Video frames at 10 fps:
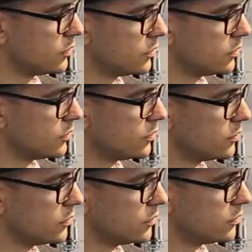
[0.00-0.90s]

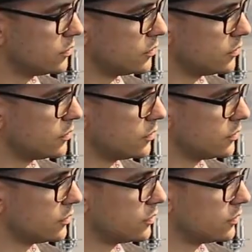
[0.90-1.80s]

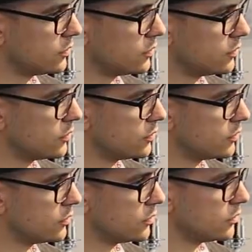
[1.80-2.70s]

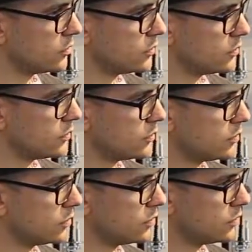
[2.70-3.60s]

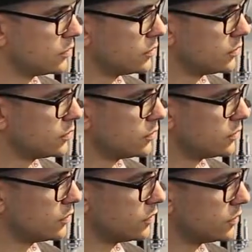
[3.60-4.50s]

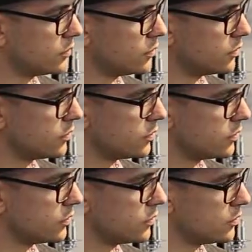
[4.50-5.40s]

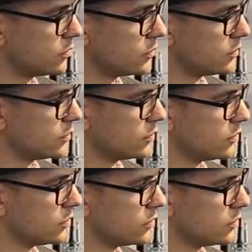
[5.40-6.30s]
[no speech]